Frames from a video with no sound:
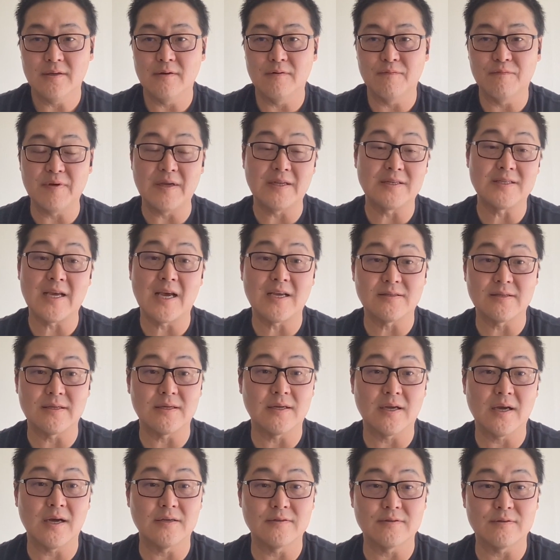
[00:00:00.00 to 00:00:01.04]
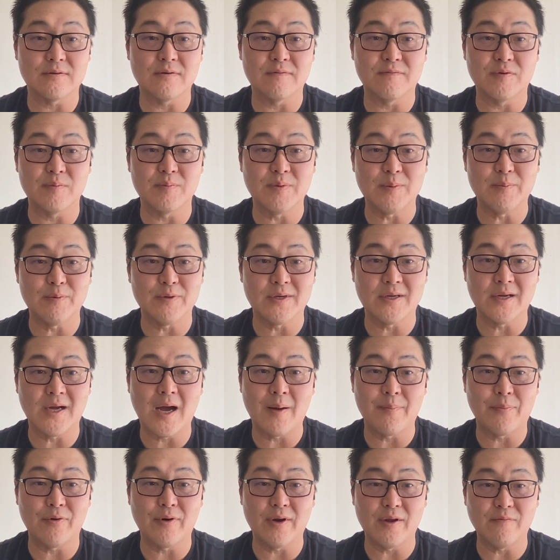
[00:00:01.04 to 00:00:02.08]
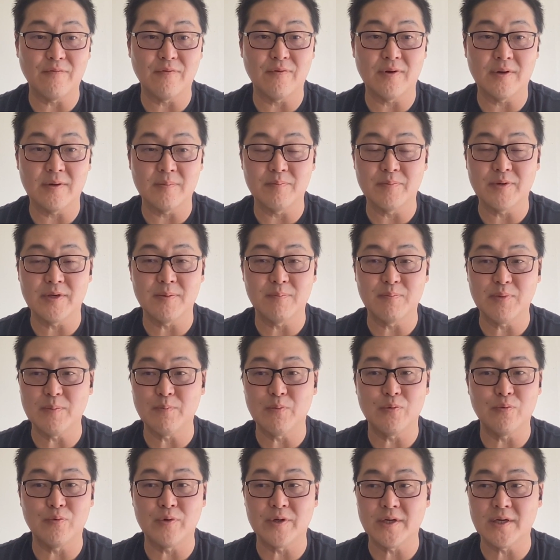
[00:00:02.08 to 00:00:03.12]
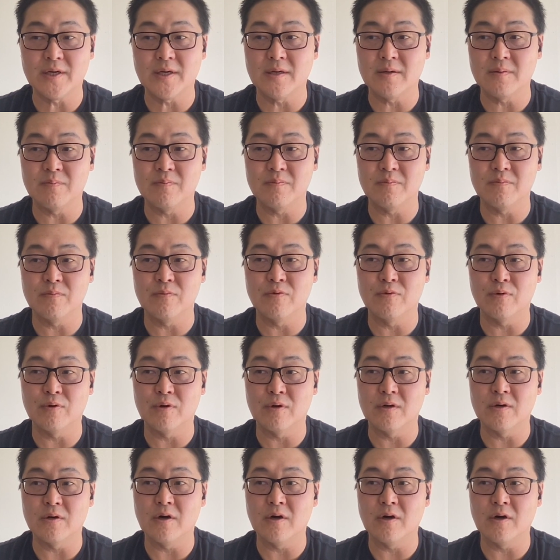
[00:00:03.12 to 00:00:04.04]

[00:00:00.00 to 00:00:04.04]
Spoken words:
fantastic console for people to operate from, but people want to more